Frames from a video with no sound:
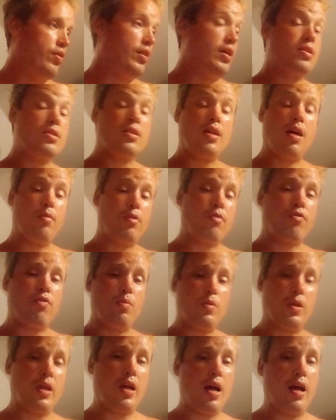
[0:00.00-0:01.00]
this coming from
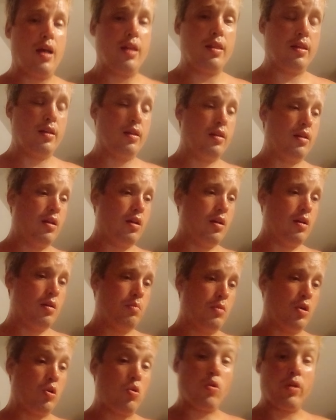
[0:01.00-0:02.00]
the guy that,
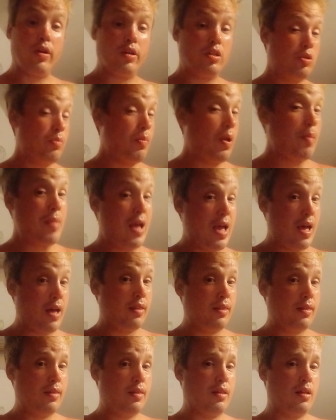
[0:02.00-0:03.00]
according to my
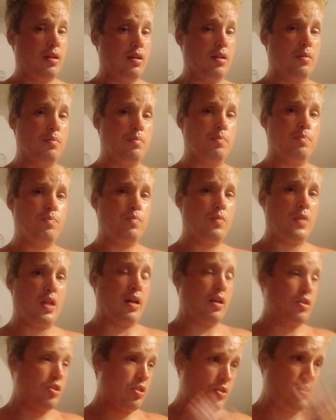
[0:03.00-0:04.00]
math, and I
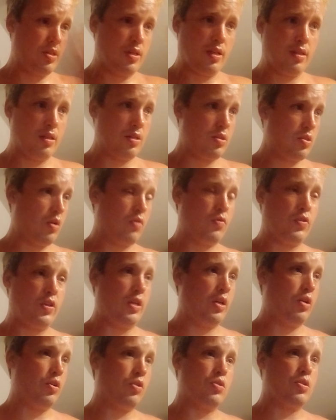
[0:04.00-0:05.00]
just did this over the
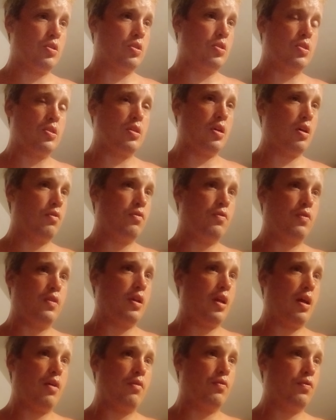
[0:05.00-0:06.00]
years and stuff that
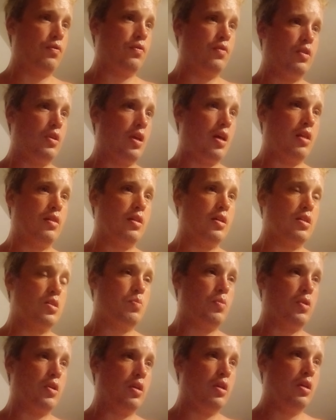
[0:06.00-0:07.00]
I've done this,
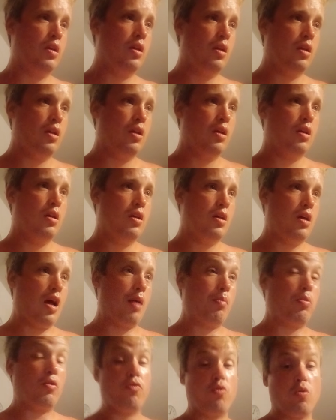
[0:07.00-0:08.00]
but I
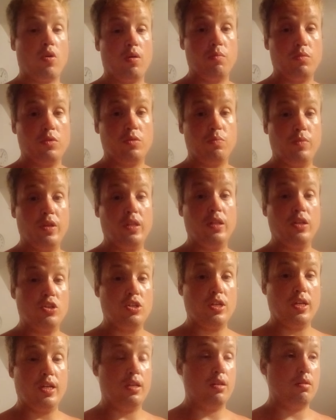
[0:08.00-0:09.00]
performed Billie
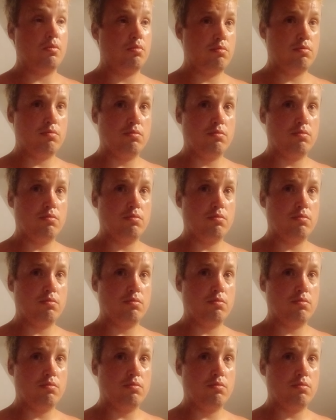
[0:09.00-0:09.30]
Jean,